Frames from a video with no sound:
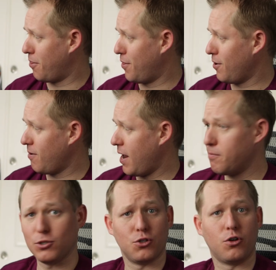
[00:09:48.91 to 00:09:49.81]
they're
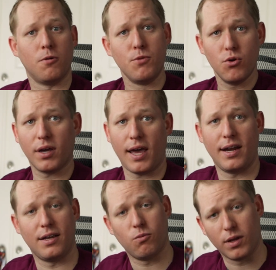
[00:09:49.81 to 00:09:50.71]
able to
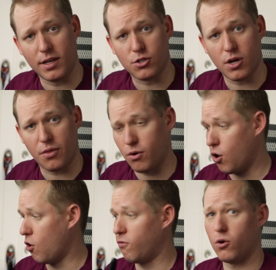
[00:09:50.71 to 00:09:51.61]
communicate with each
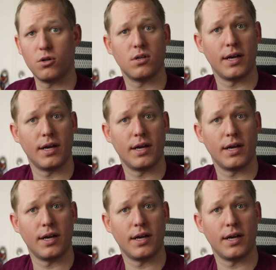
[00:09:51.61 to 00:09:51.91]
other over